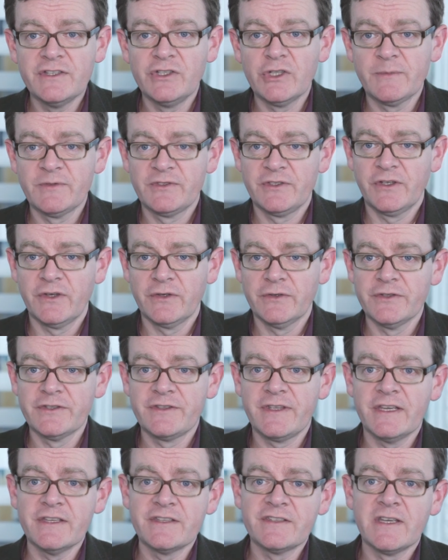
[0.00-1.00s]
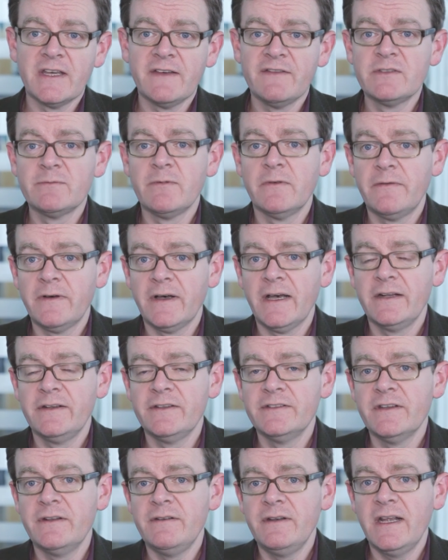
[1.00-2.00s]
and obstacles that service
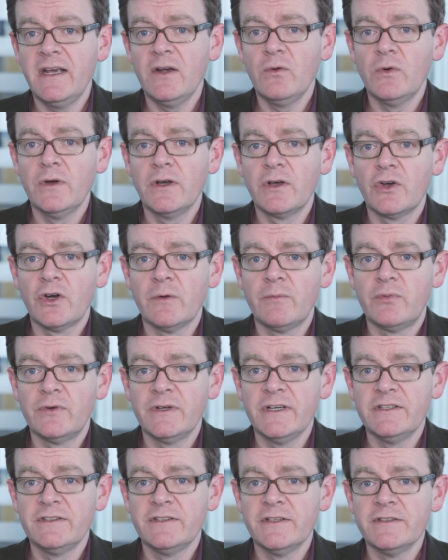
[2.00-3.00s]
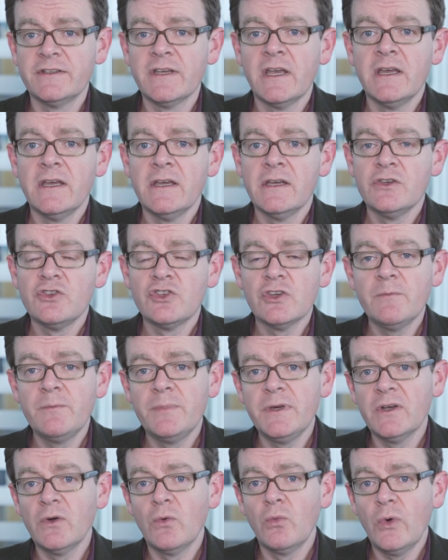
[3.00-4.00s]
providers and network operators
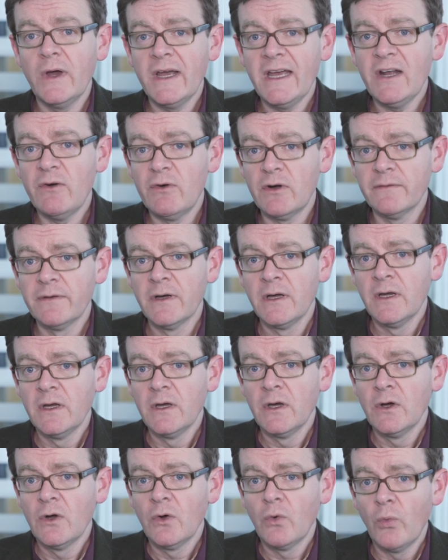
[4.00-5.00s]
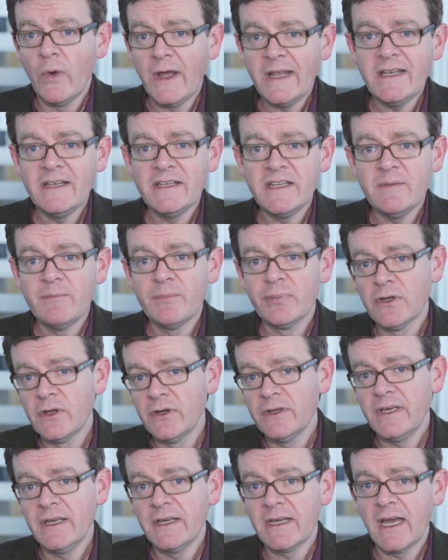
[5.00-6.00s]
should be aware of when
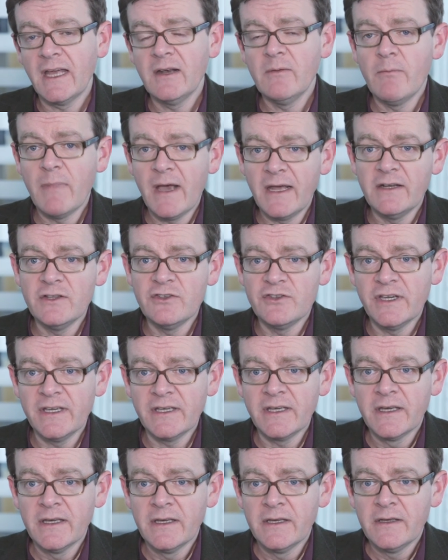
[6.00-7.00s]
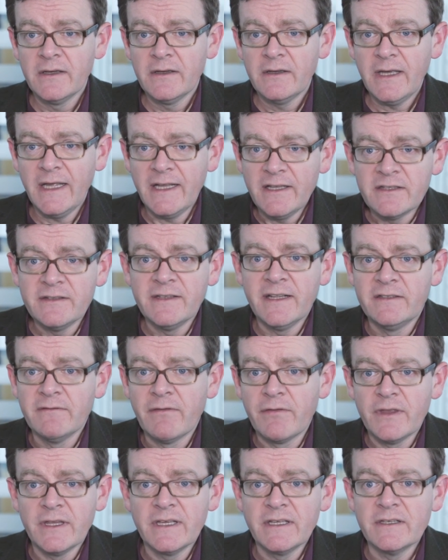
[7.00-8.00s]
deploying and managing Internet
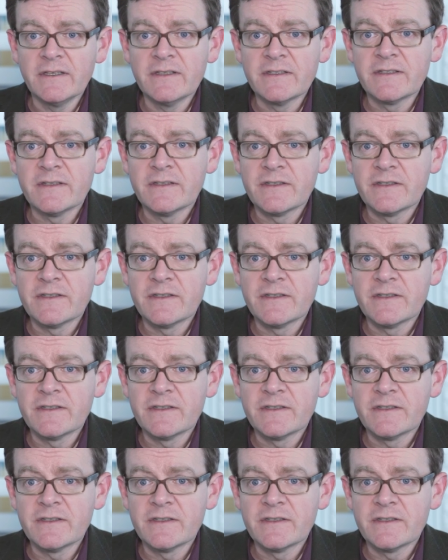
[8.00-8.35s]
of Things